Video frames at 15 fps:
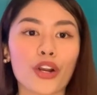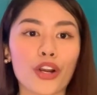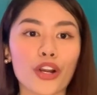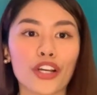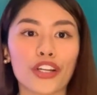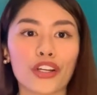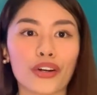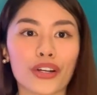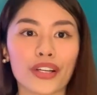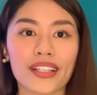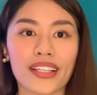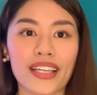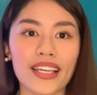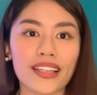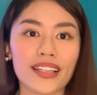earn or
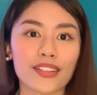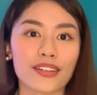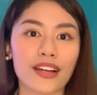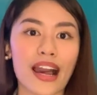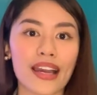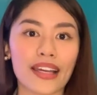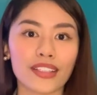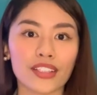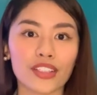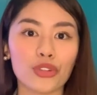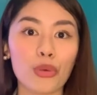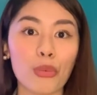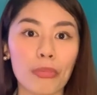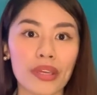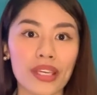gain the right
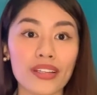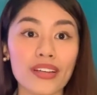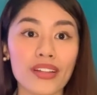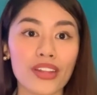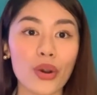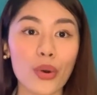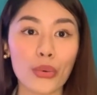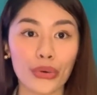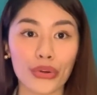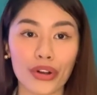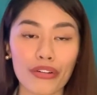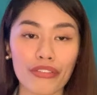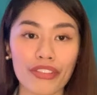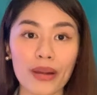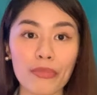to be the
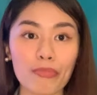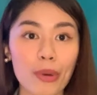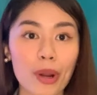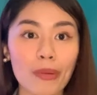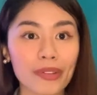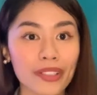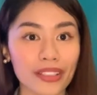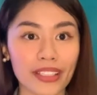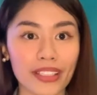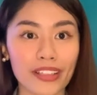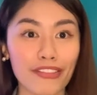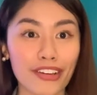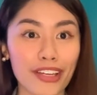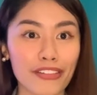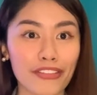owner of that property,
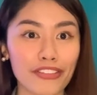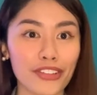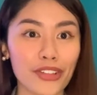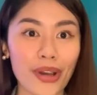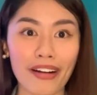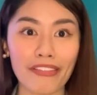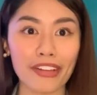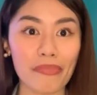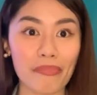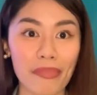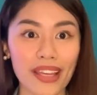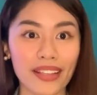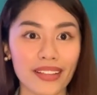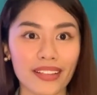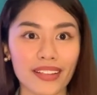even if you haven't
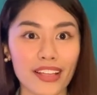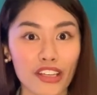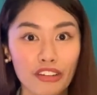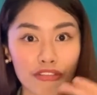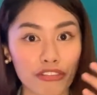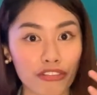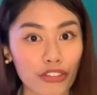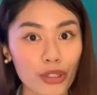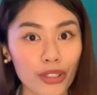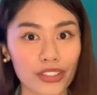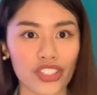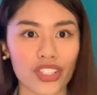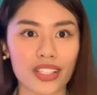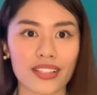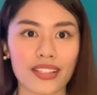paid it in full
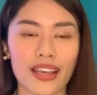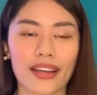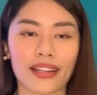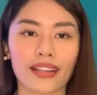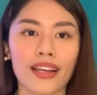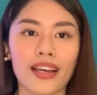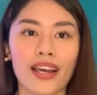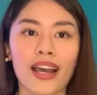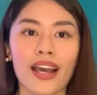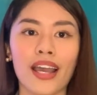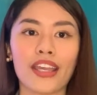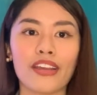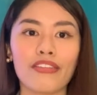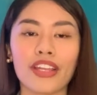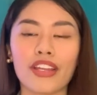just yet.
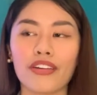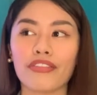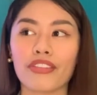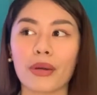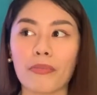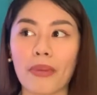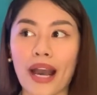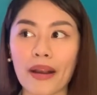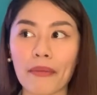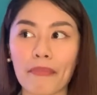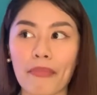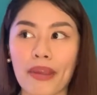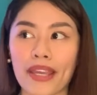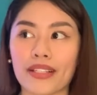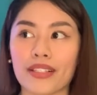Even if the bank
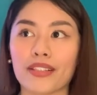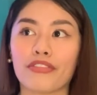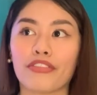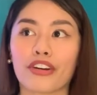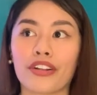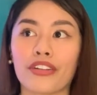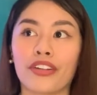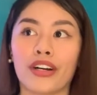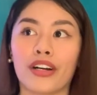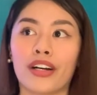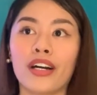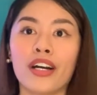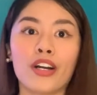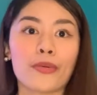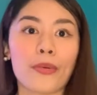pays for
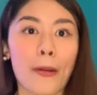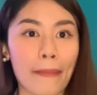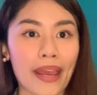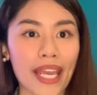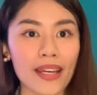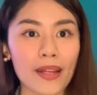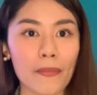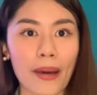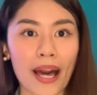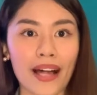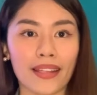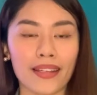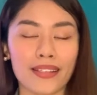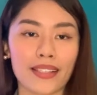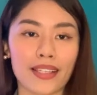the remaining
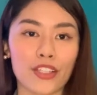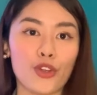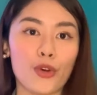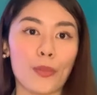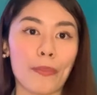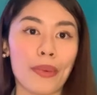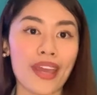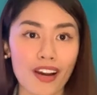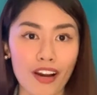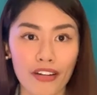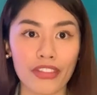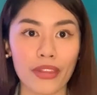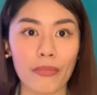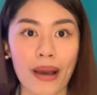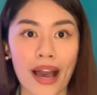balance and you pay
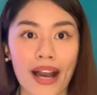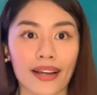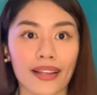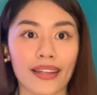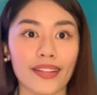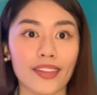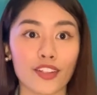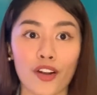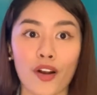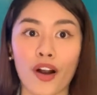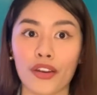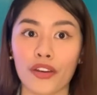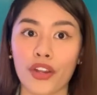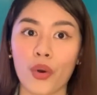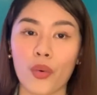off the bank later on,